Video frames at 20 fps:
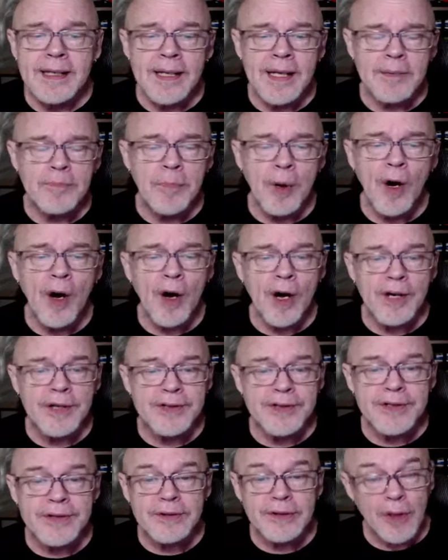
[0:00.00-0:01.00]
had
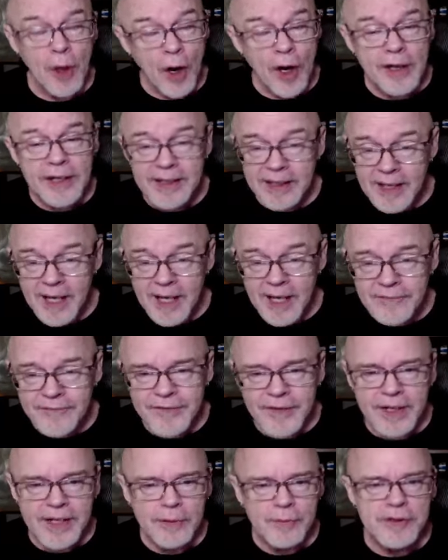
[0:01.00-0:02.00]
paused long enough
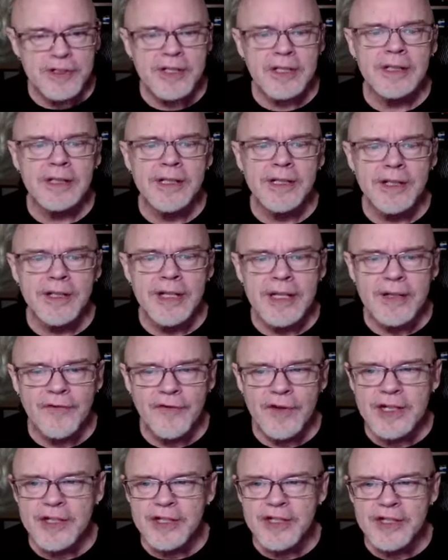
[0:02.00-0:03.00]
that it was clear he had
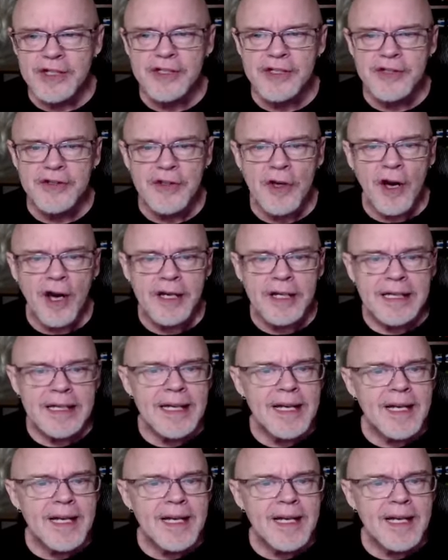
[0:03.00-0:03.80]
finished his thought,